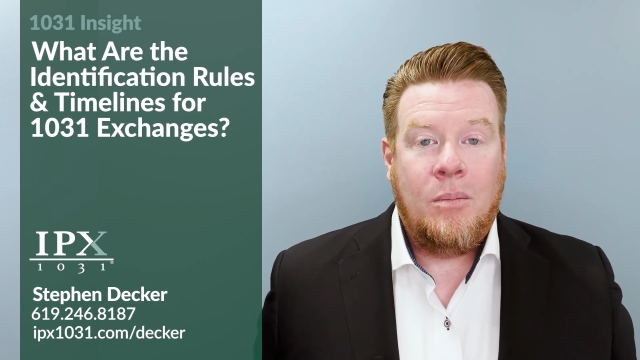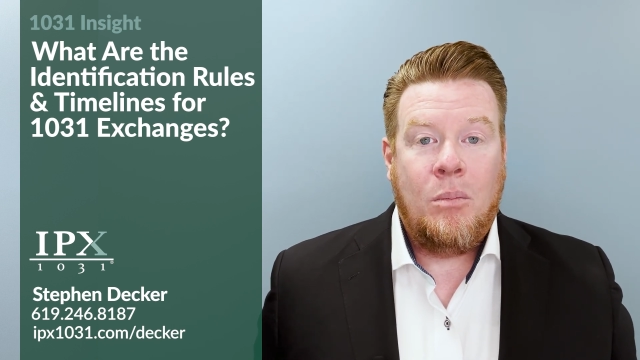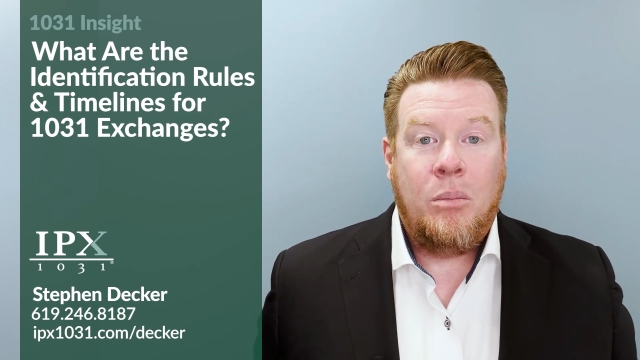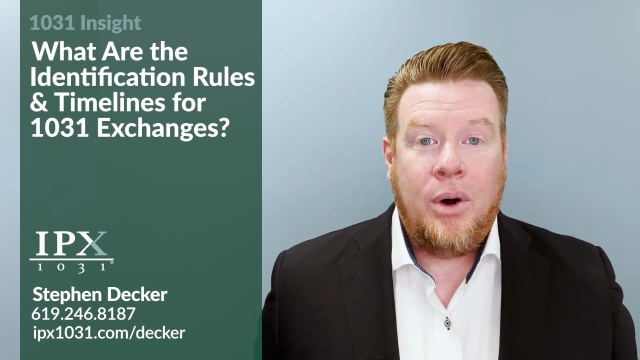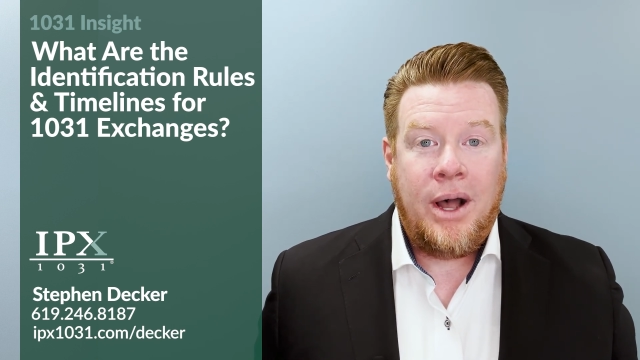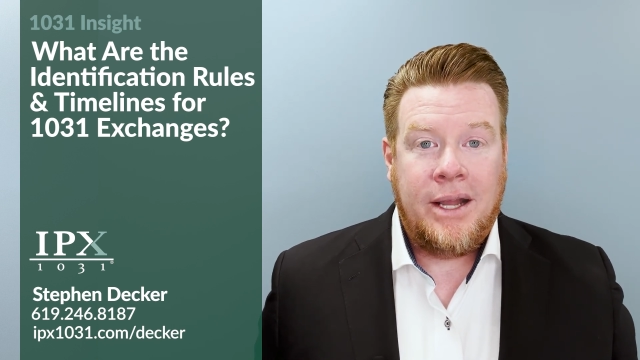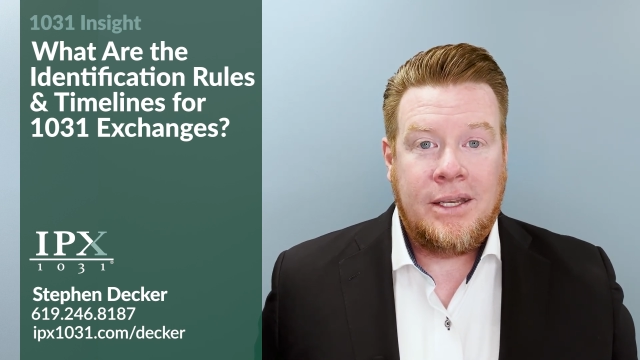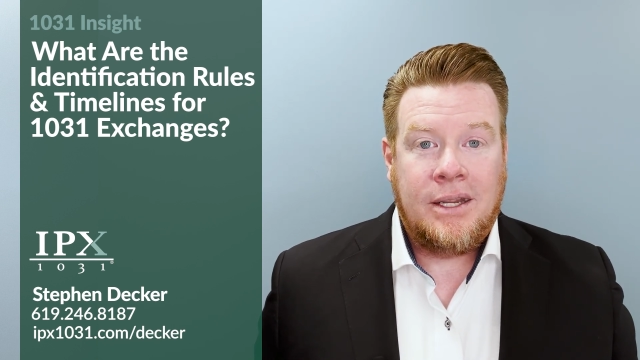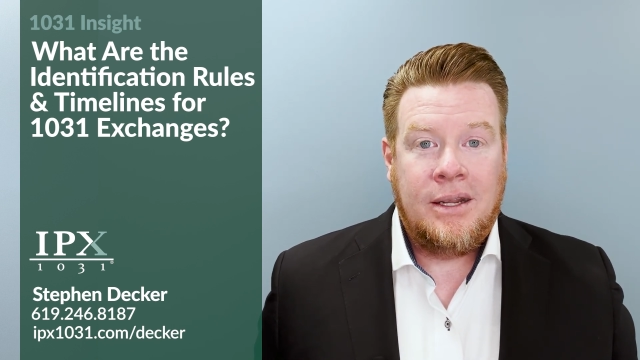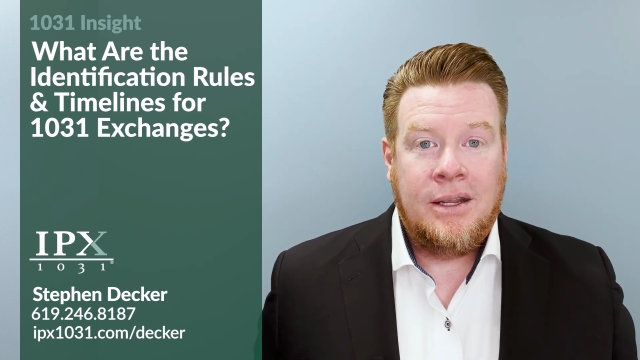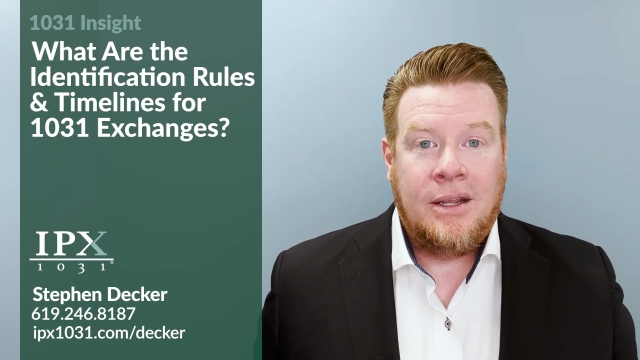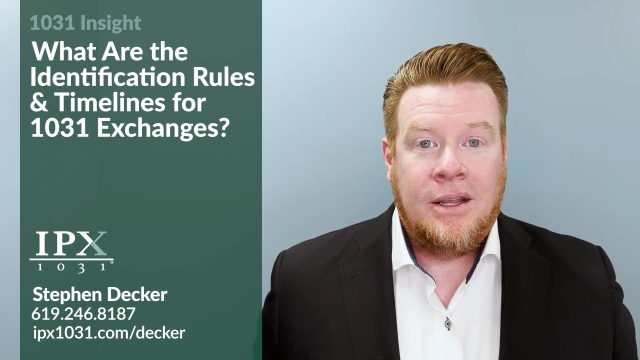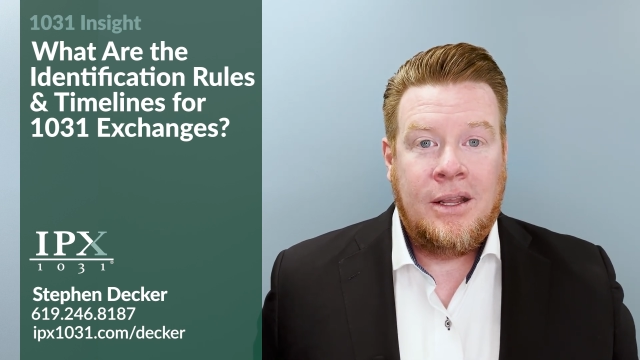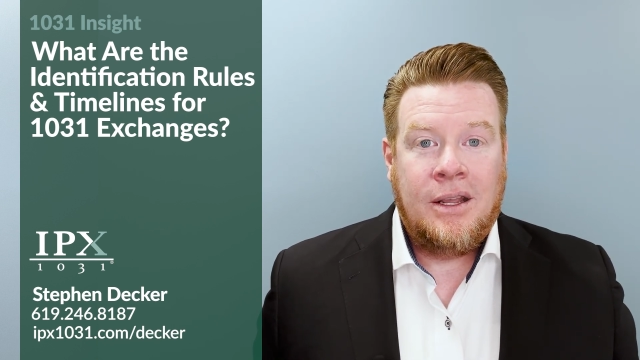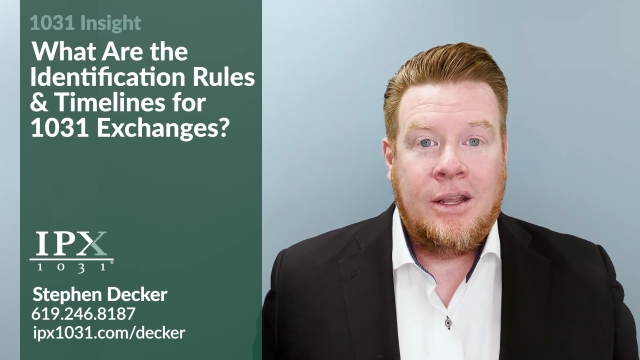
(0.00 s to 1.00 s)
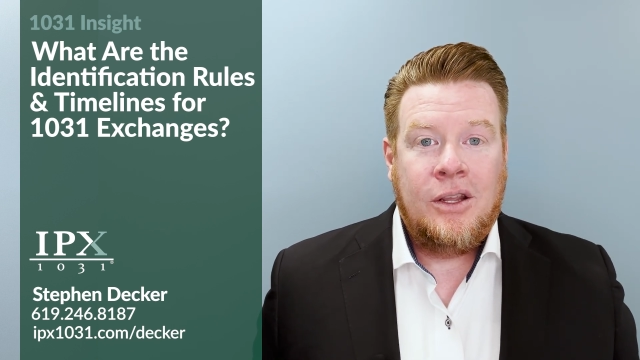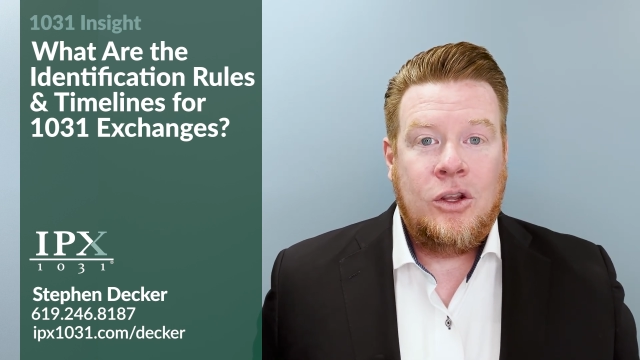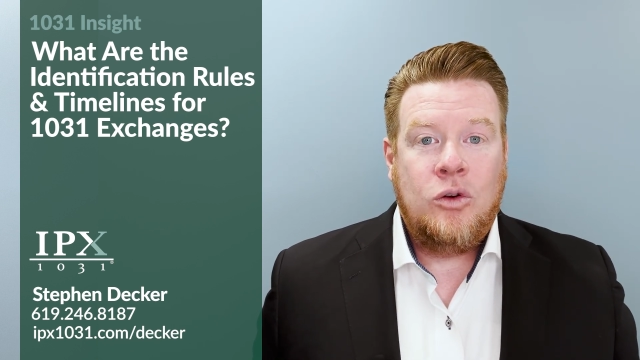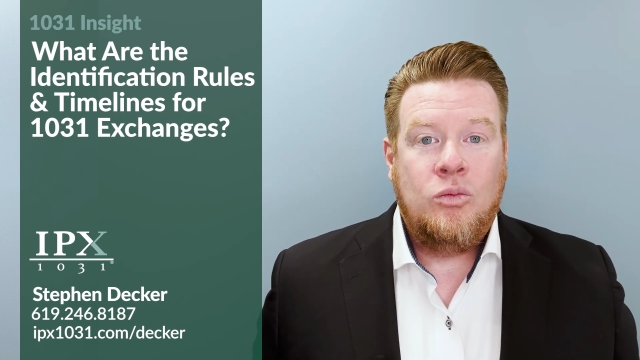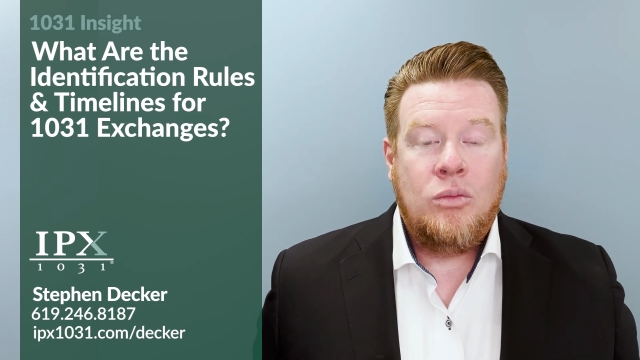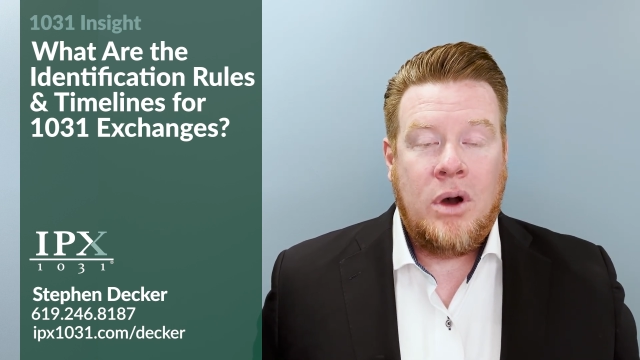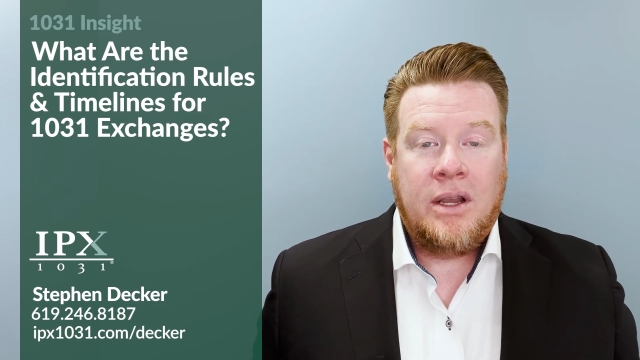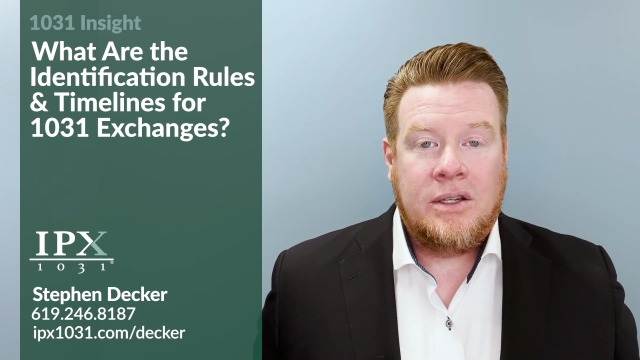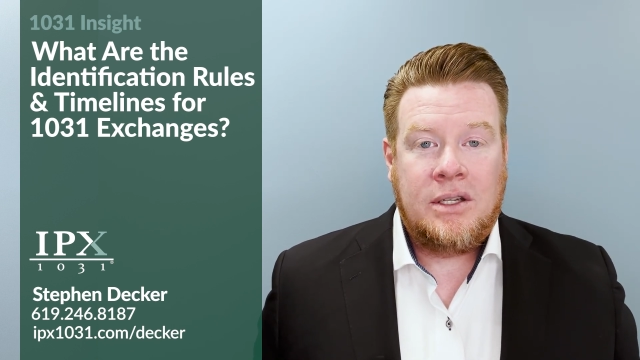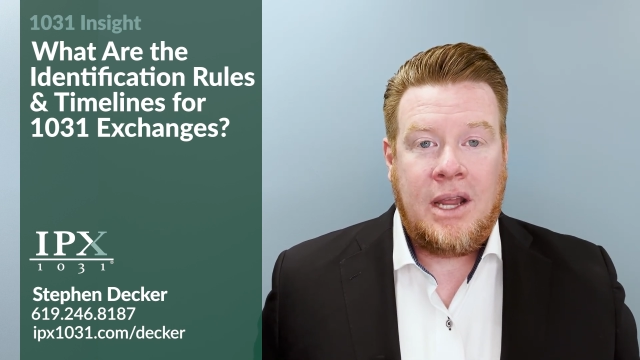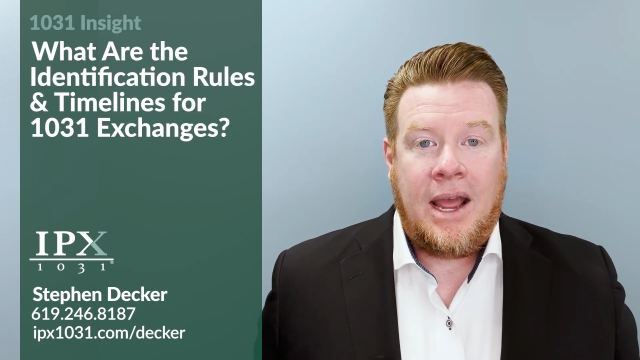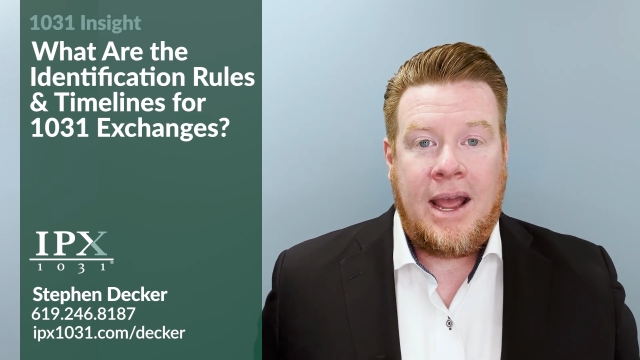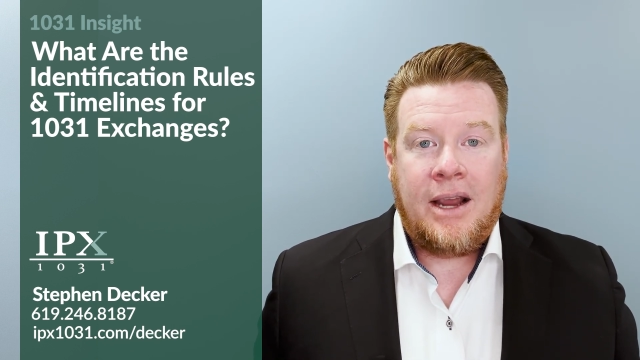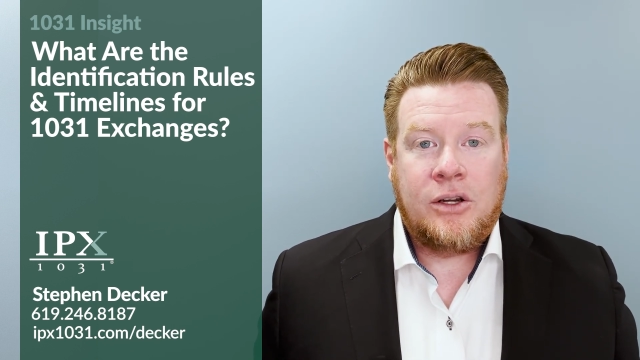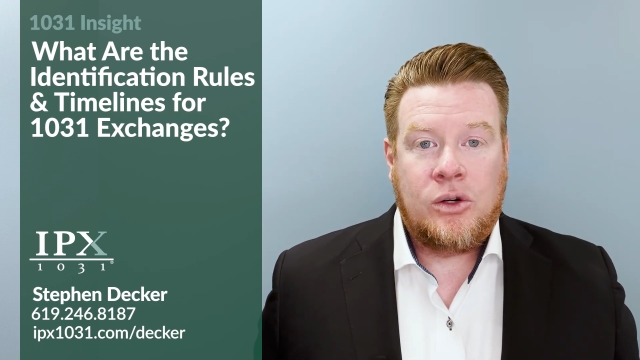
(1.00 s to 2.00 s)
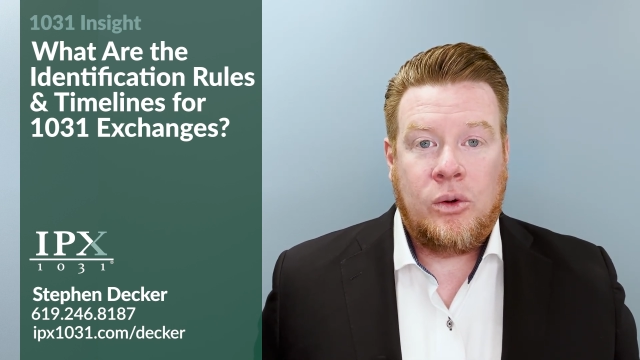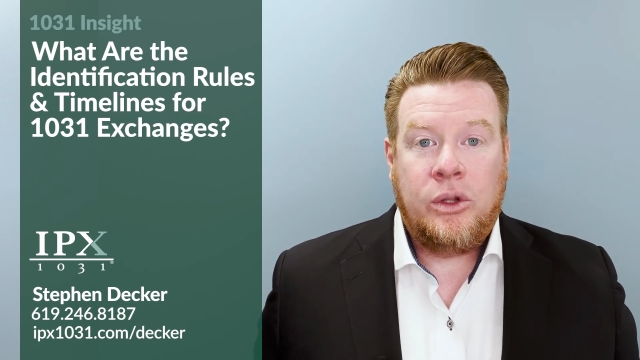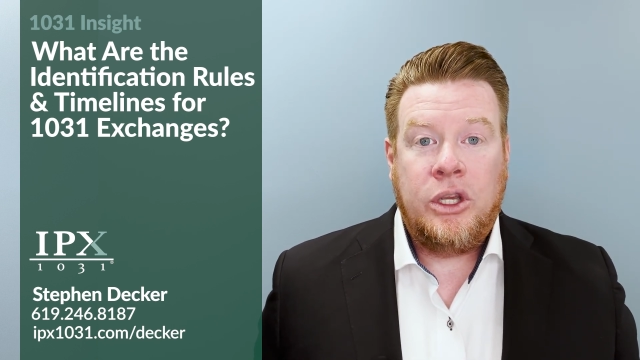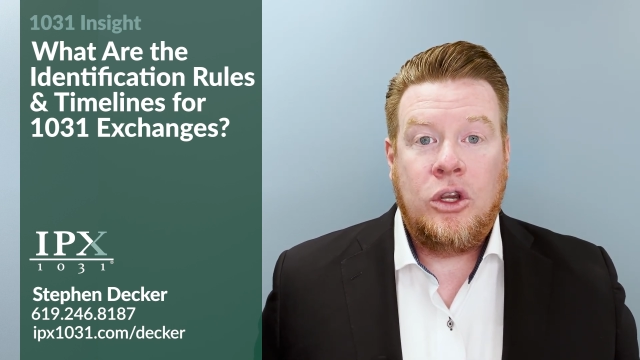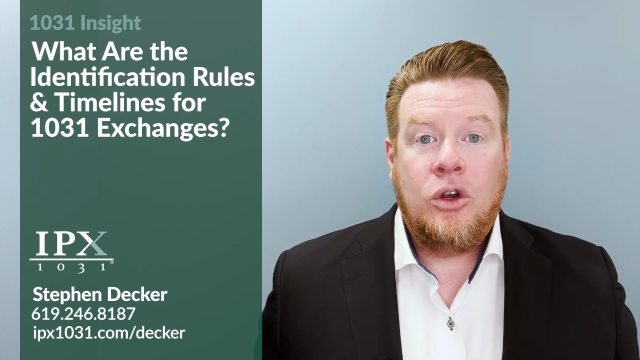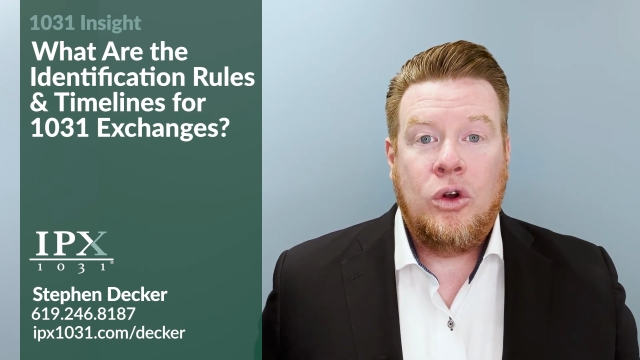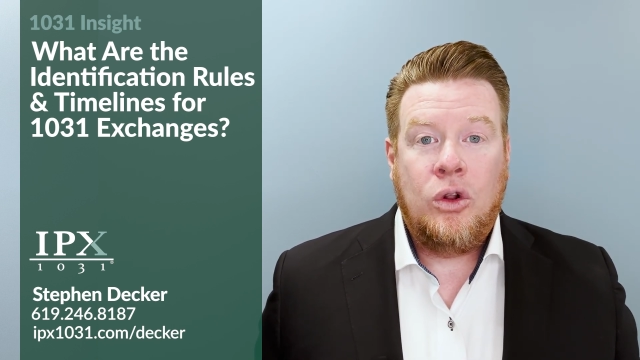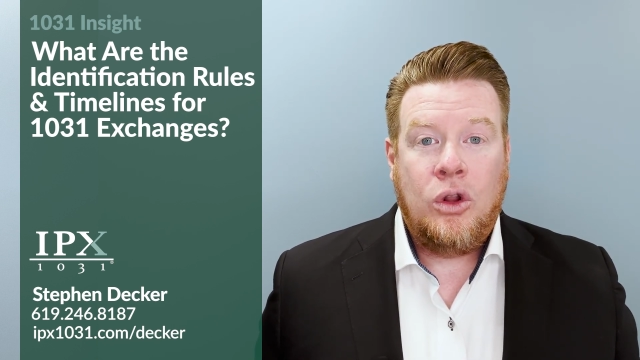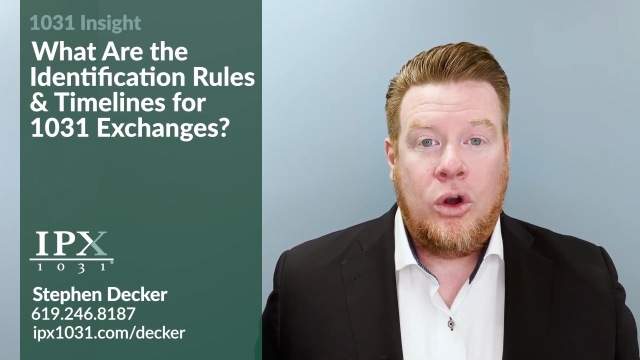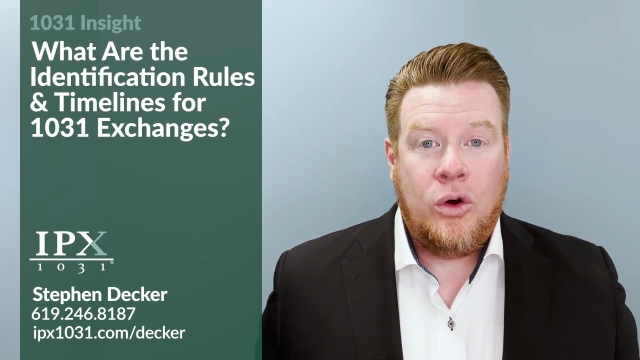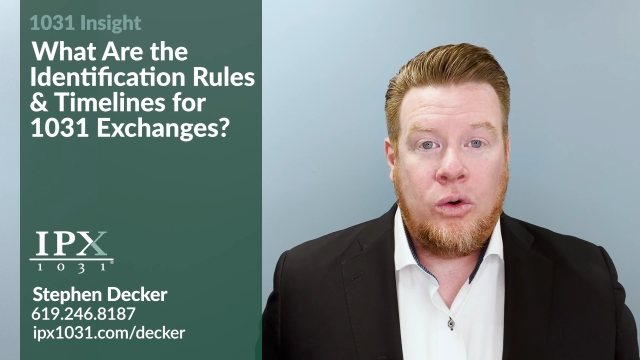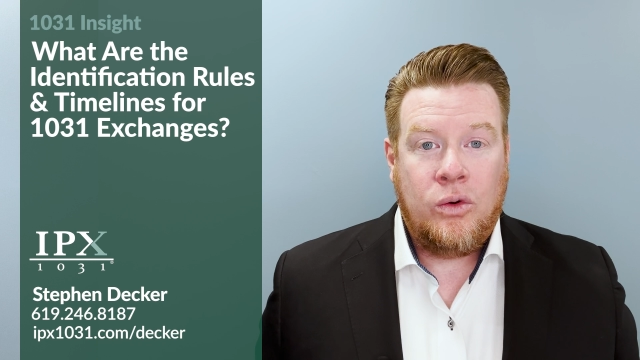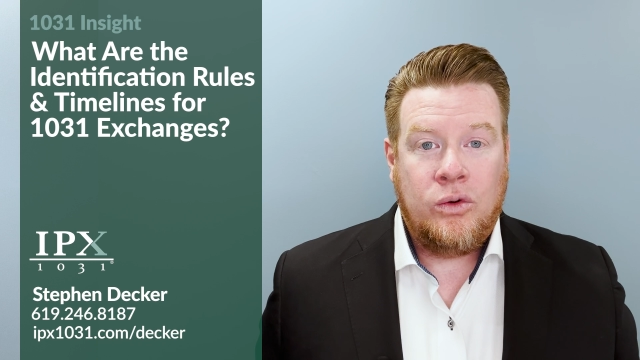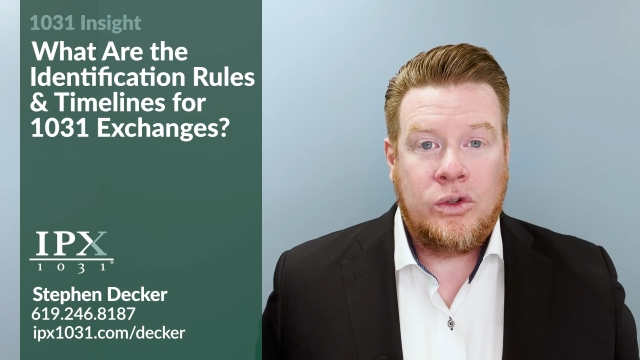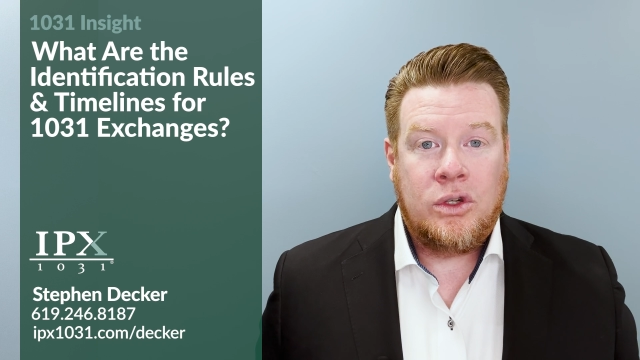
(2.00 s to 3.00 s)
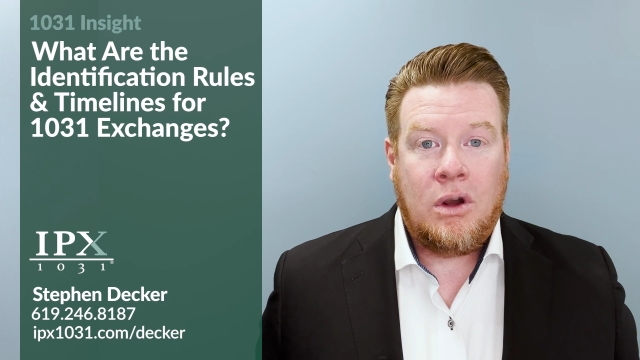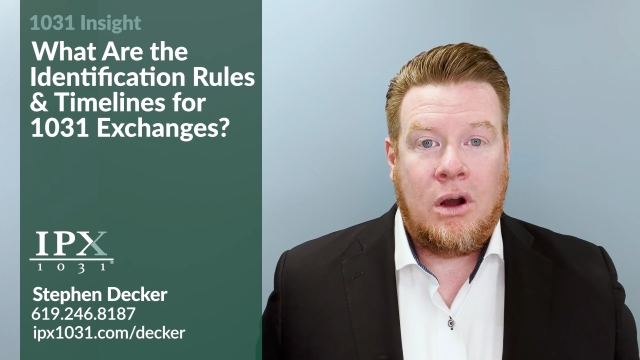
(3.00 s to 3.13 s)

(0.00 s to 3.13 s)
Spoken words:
but you must actually close